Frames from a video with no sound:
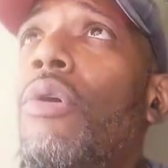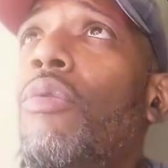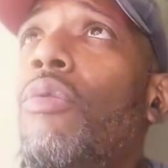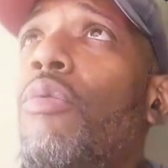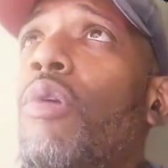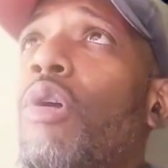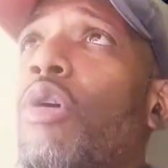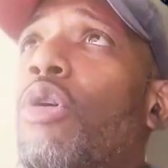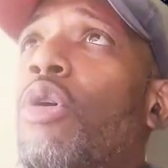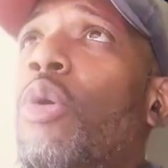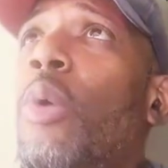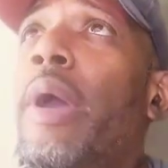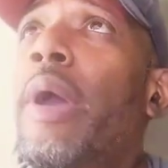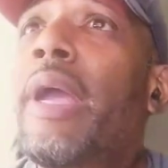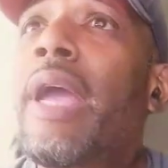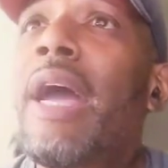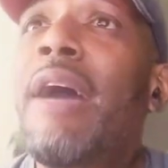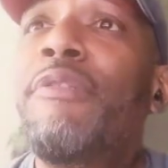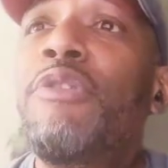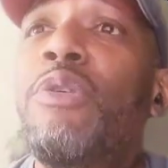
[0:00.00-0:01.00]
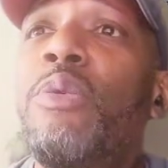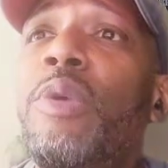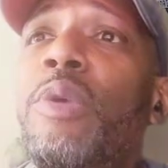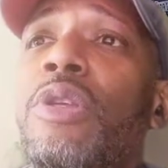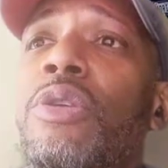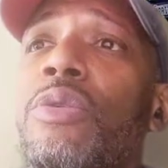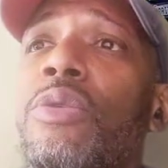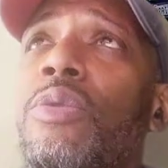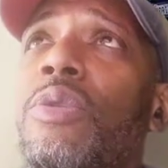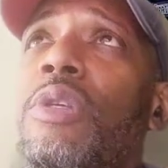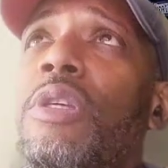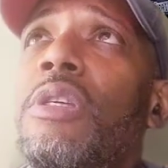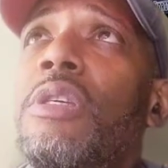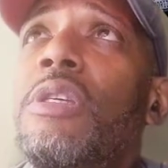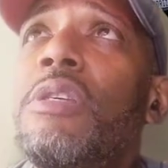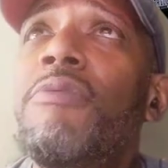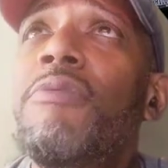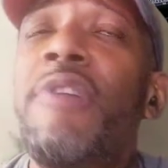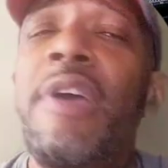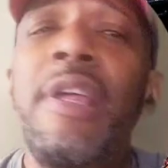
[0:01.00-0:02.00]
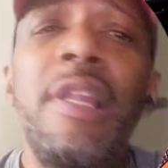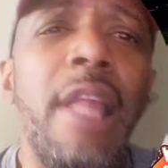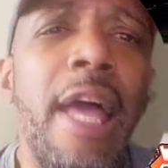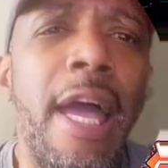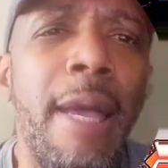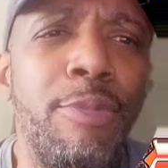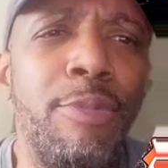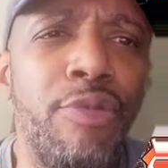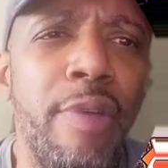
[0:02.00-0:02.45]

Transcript: real quick after we do these event labs